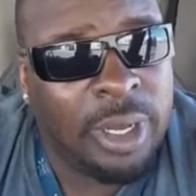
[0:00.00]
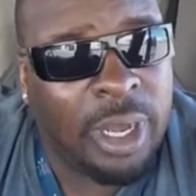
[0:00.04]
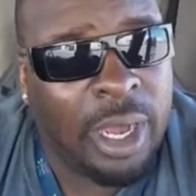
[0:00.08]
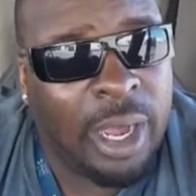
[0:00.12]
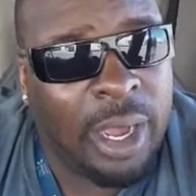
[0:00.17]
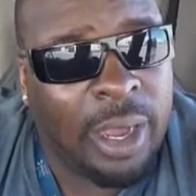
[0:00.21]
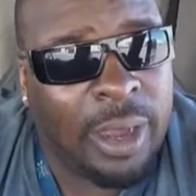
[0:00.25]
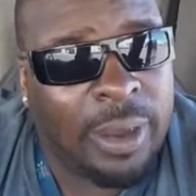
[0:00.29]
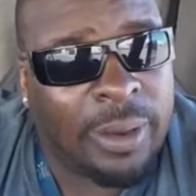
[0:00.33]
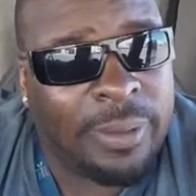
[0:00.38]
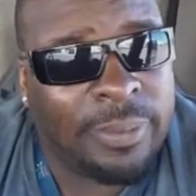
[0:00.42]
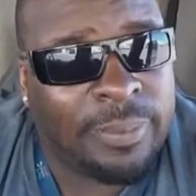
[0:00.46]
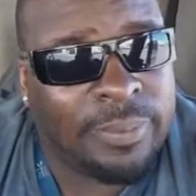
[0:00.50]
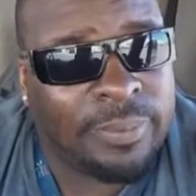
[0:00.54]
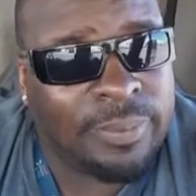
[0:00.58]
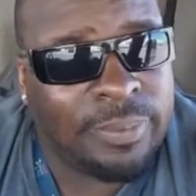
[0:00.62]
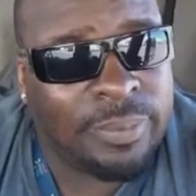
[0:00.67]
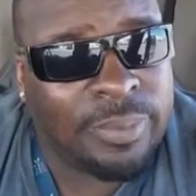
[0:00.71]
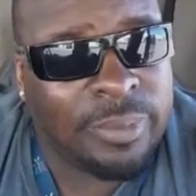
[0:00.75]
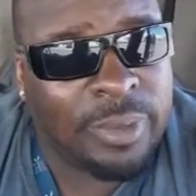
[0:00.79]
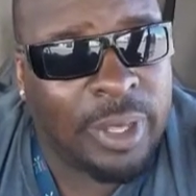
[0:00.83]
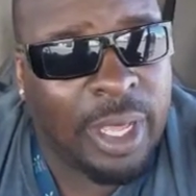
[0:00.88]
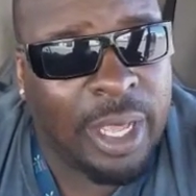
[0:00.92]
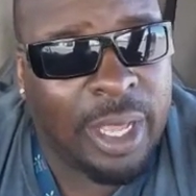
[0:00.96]
um,
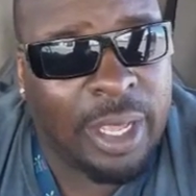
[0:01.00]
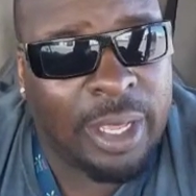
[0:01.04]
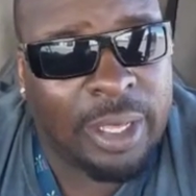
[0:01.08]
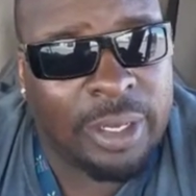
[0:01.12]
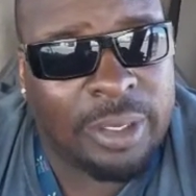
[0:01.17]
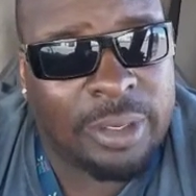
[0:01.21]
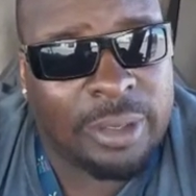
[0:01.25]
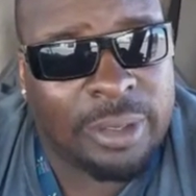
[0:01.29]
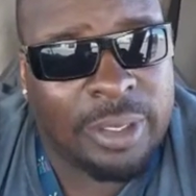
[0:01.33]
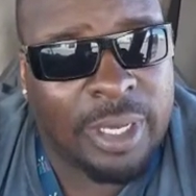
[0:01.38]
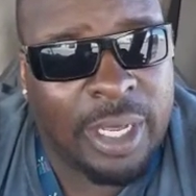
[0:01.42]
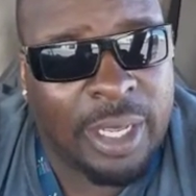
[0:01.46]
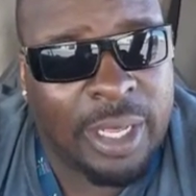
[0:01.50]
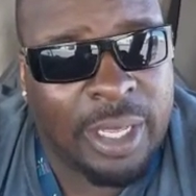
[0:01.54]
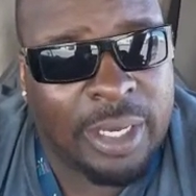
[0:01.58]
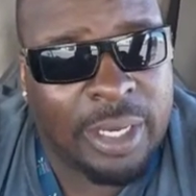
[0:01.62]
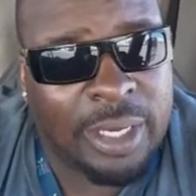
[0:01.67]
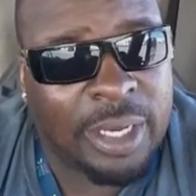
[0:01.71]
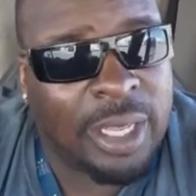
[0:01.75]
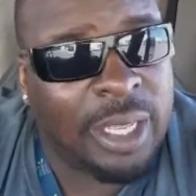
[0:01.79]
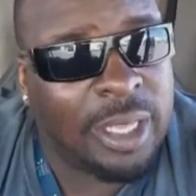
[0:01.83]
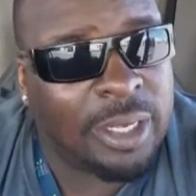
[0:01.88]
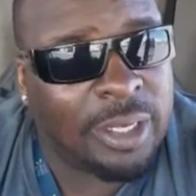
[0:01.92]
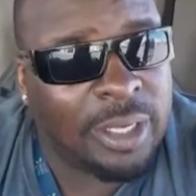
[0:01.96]
and
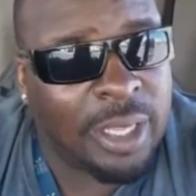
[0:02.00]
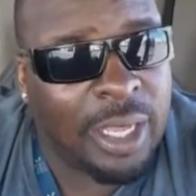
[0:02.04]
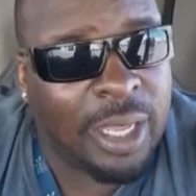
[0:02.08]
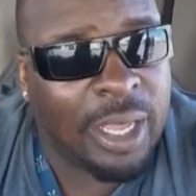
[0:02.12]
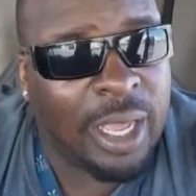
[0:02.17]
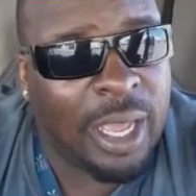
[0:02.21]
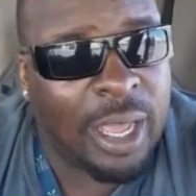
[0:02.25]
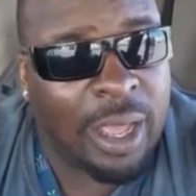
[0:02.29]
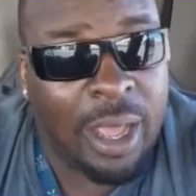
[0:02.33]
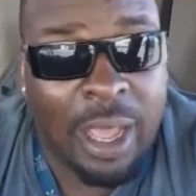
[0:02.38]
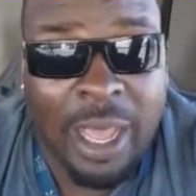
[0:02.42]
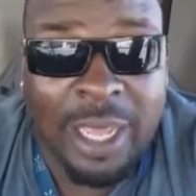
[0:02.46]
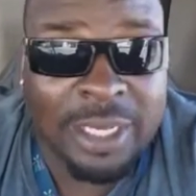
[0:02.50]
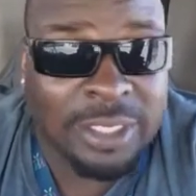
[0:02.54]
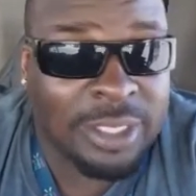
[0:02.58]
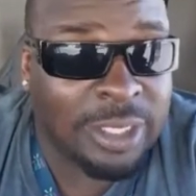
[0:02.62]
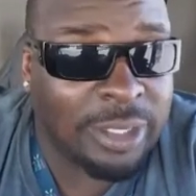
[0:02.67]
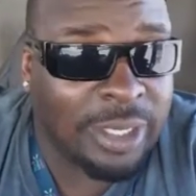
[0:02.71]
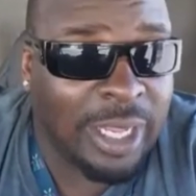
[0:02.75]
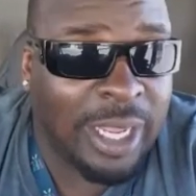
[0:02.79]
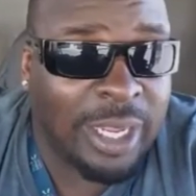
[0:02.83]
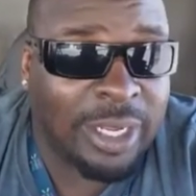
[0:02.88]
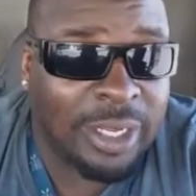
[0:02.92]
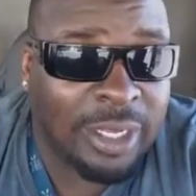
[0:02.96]
that I
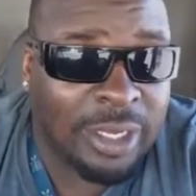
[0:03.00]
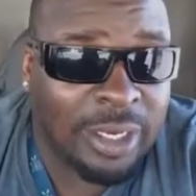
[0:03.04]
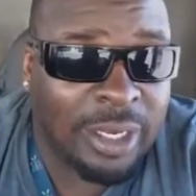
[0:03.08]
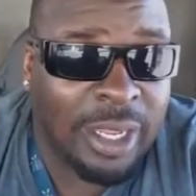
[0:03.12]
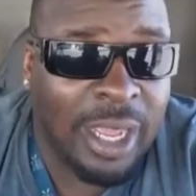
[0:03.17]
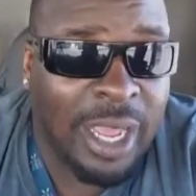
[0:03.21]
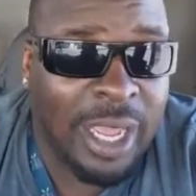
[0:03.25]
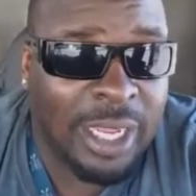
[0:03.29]
actually like it.